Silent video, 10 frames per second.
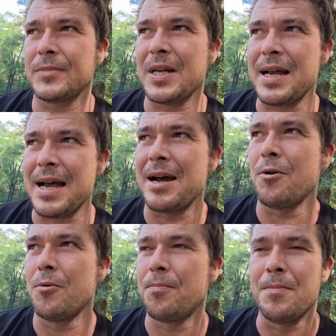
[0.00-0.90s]

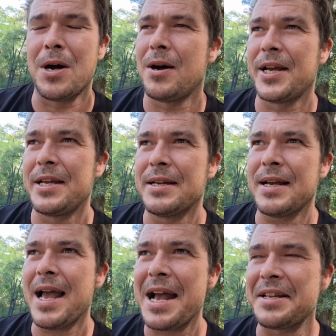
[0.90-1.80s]
how my
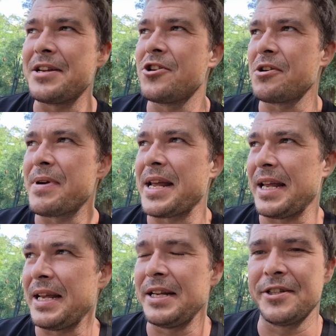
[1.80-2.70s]
head
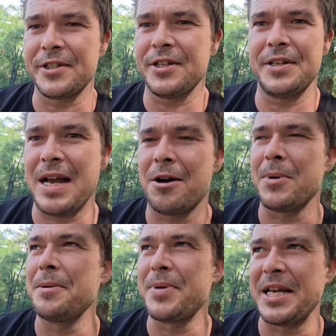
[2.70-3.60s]
injuries and how
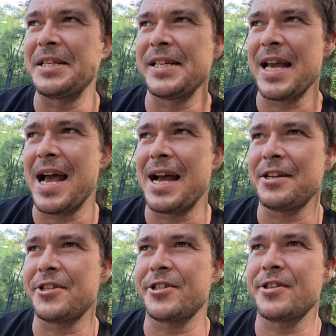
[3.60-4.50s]
my
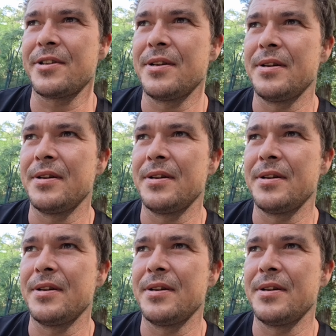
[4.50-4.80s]
PTS